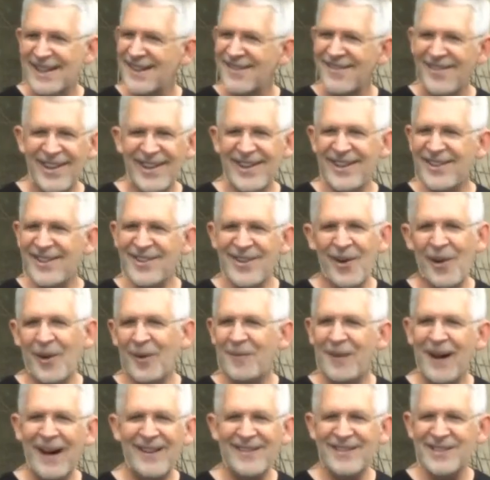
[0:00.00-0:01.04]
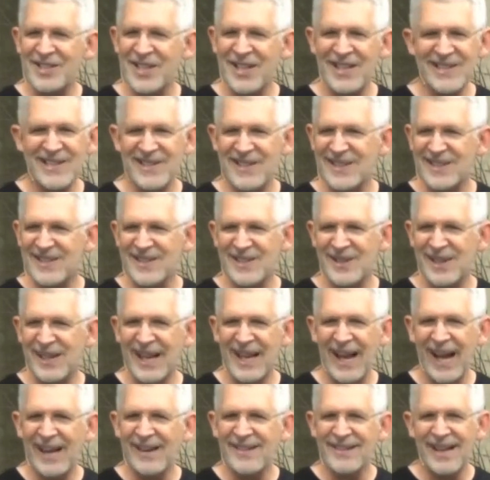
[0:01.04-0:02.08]
What do you know about Jesus?
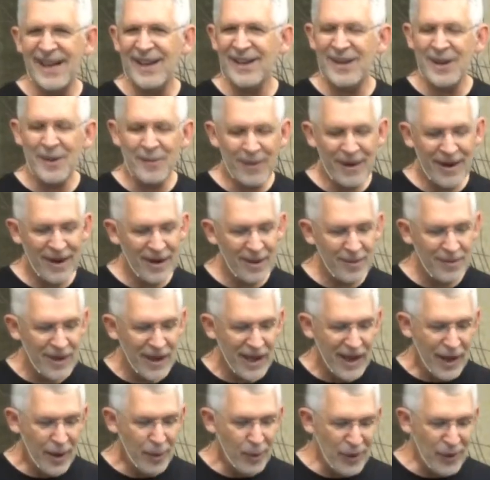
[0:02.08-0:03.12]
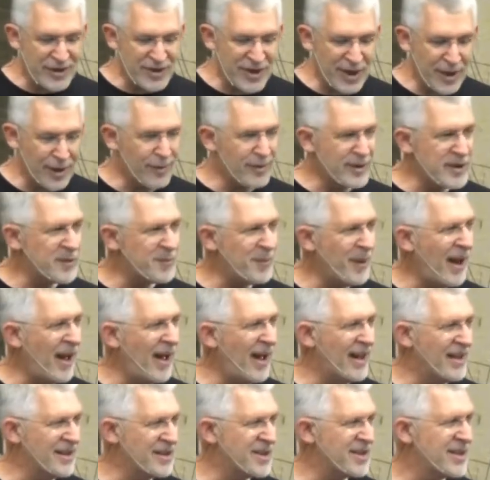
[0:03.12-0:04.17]
Can I tell you about him? And what's their
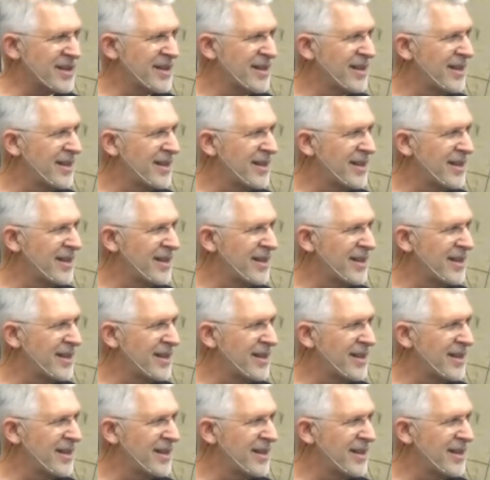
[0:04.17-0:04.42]
response?